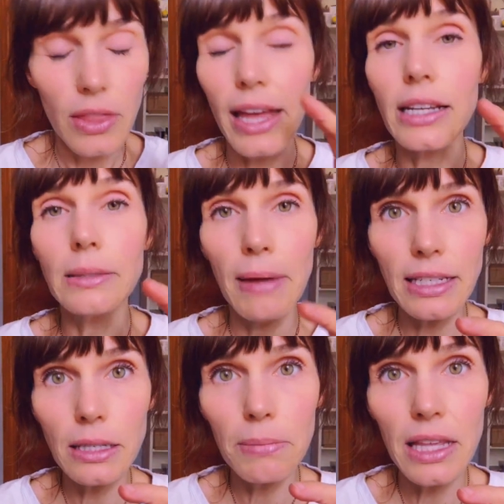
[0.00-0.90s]
that is
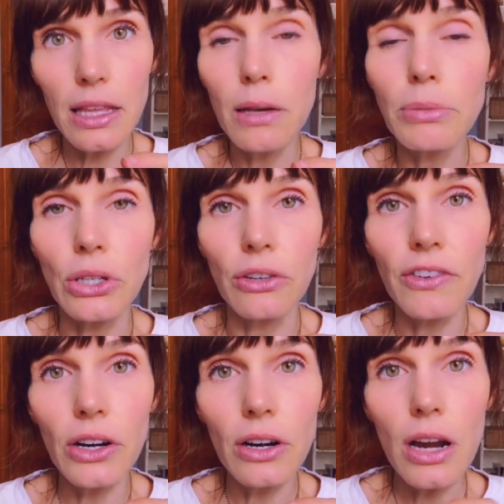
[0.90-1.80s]
meant to be the
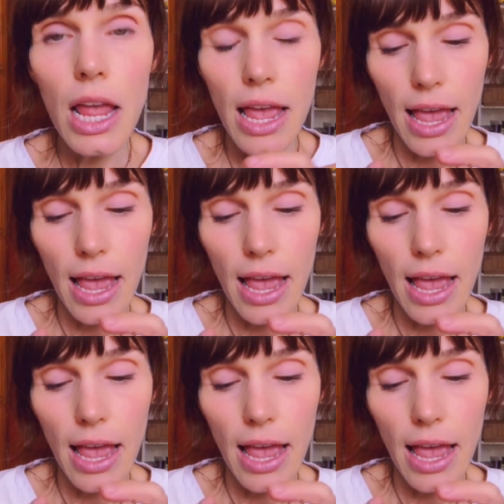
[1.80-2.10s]
observer